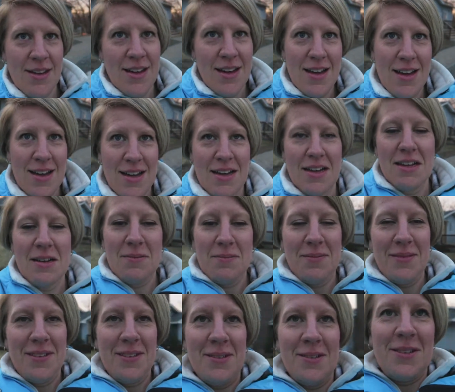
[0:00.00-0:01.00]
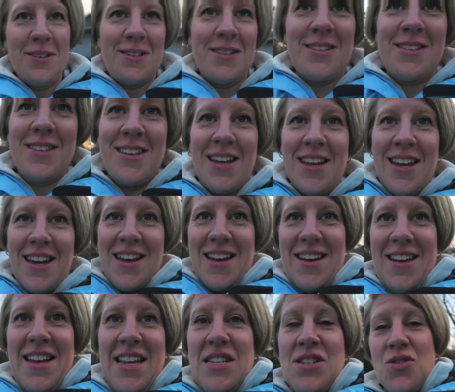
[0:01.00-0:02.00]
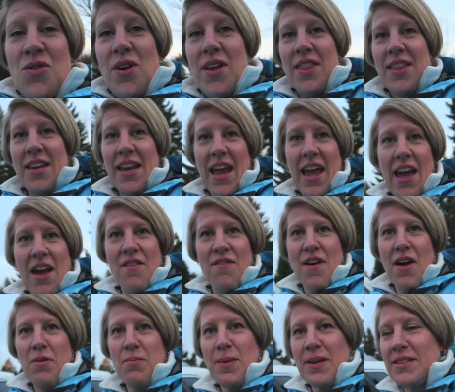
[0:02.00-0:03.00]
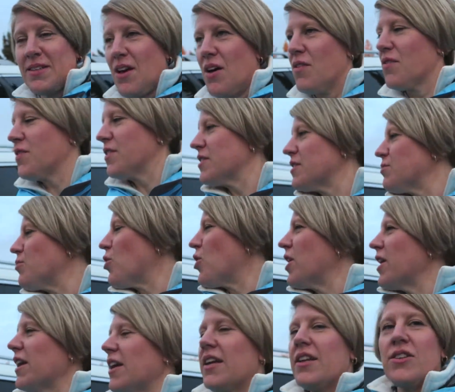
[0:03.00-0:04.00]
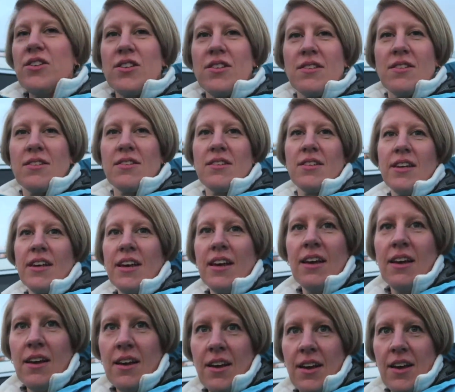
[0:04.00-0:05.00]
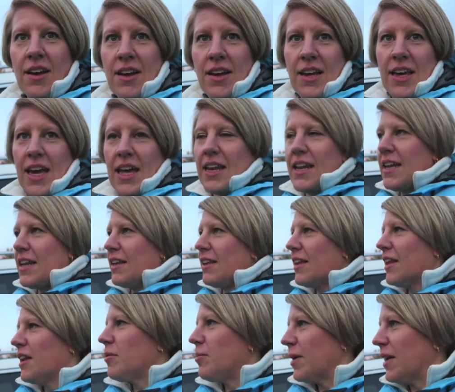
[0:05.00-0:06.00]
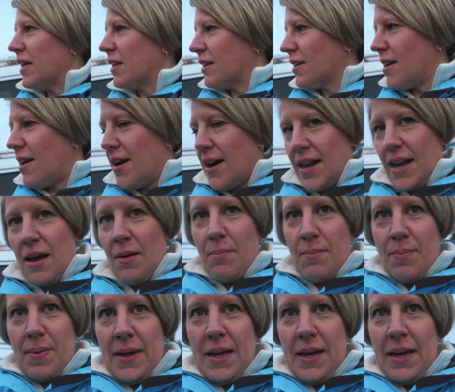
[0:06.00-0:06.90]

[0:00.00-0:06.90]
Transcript: Um, just gonna enjoy the day I found myself this morning, just getting a little bit caught up